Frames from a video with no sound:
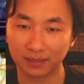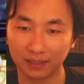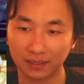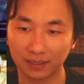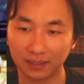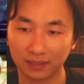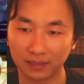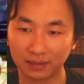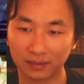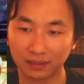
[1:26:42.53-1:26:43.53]
I
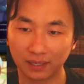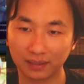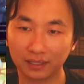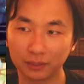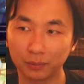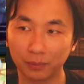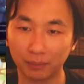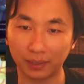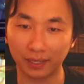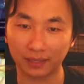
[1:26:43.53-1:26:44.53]
think I do pull
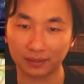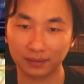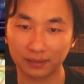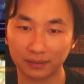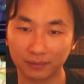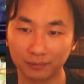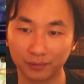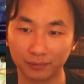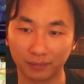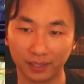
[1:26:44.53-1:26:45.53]
back
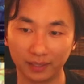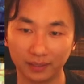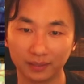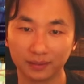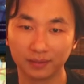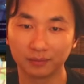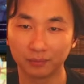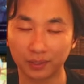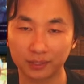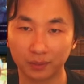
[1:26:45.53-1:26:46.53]
with my
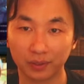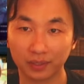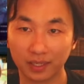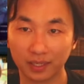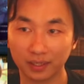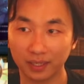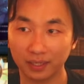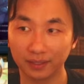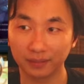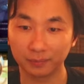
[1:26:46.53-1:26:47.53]
smaller guy,
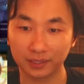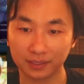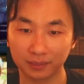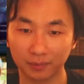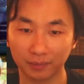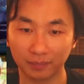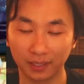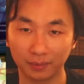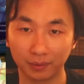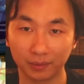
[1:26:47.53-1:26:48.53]
and then we see what
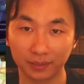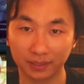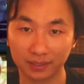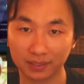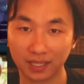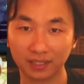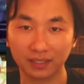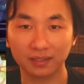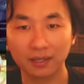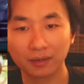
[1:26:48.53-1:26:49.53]
my opponent does. Because I
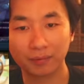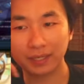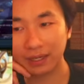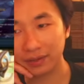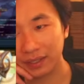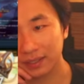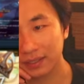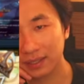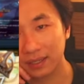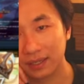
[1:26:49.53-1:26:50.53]
think right now they
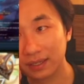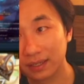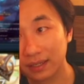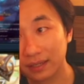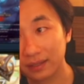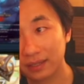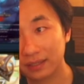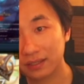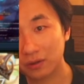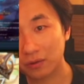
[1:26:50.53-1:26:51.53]

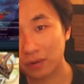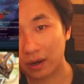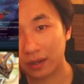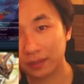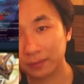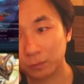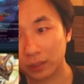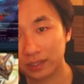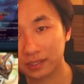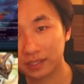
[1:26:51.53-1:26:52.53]
can go on
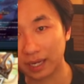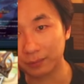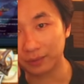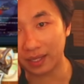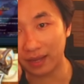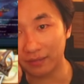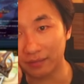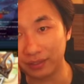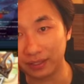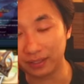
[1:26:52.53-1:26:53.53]
one side with
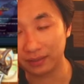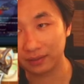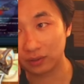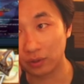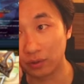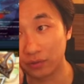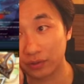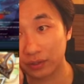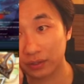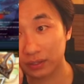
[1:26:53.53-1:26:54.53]
everything, go
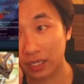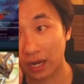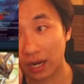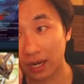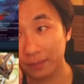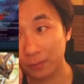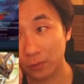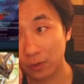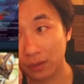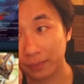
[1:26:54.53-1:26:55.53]
over Time
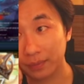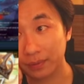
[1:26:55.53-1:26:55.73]
Warp